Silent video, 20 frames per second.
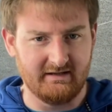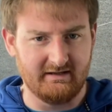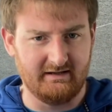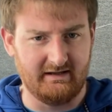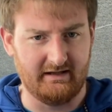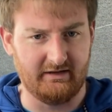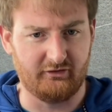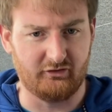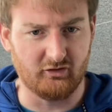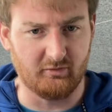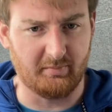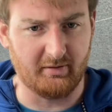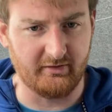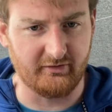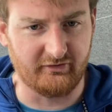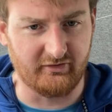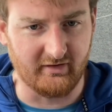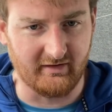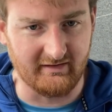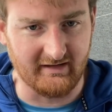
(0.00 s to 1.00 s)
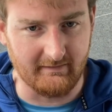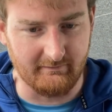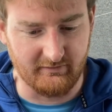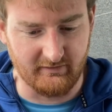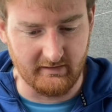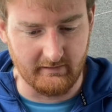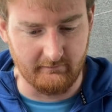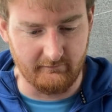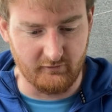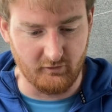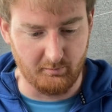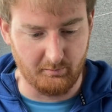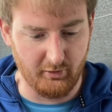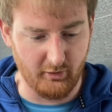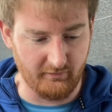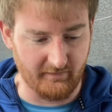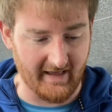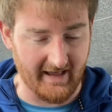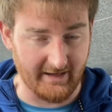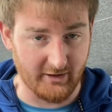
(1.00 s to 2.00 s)
into your positive and negative. You
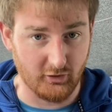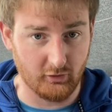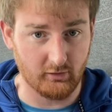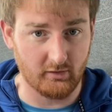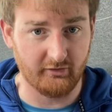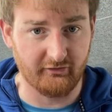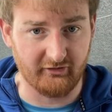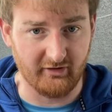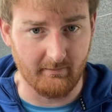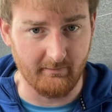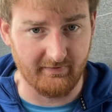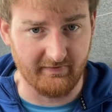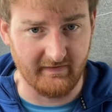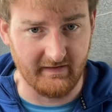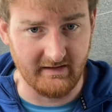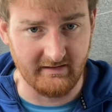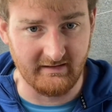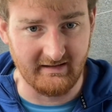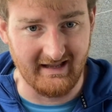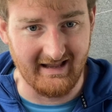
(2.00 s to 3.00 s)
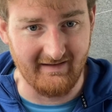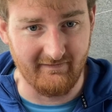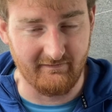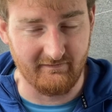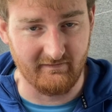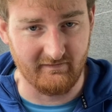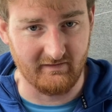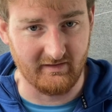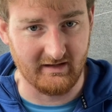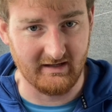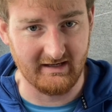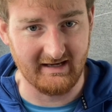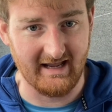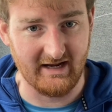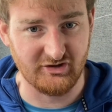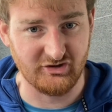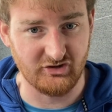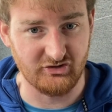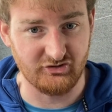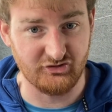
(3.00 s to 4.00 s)
put that across something, if the
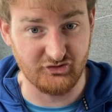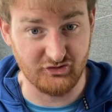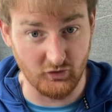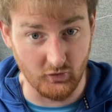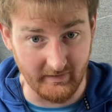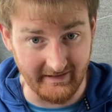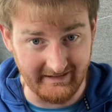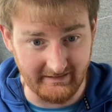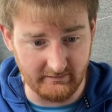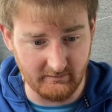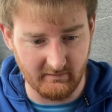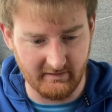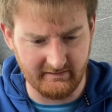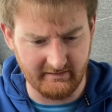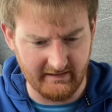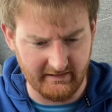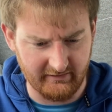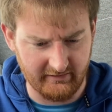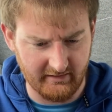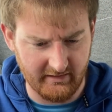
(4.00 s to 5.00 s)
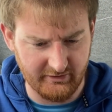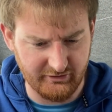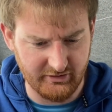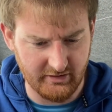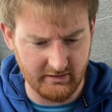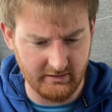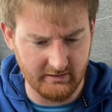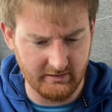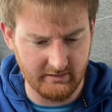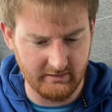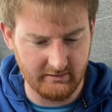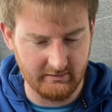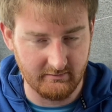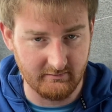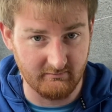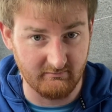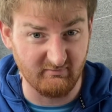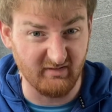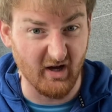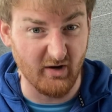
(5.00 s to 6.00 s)
connections joint when they touch,
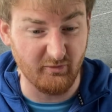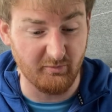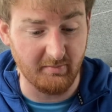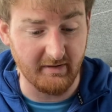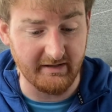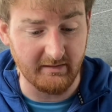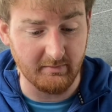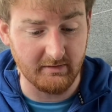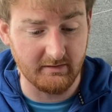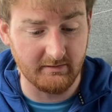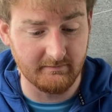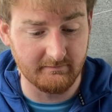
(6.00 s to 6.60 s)
goes beep.